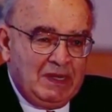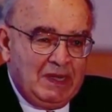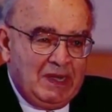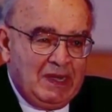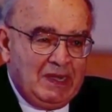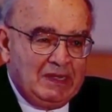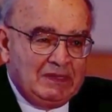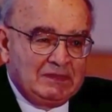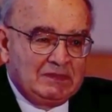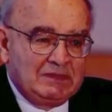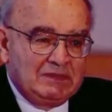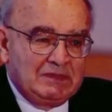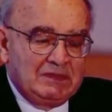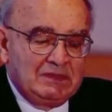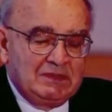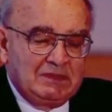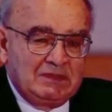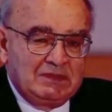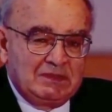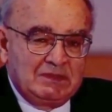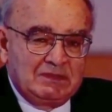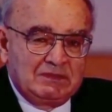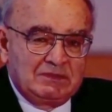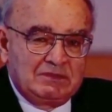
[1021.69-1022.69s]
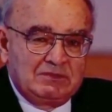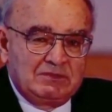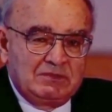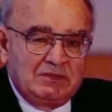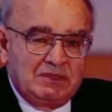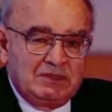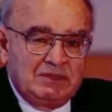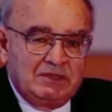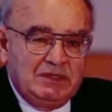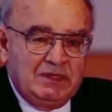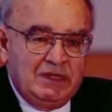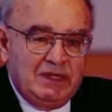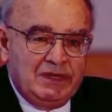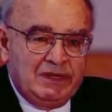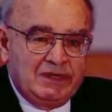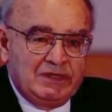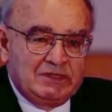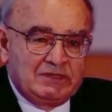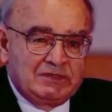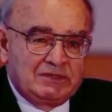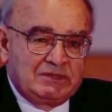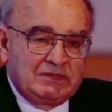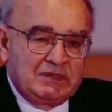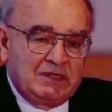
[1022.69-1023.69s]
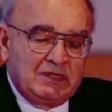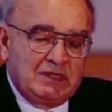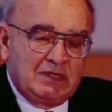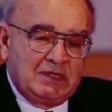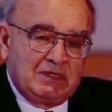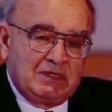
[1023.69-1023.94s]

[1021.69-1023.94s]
and to the nearest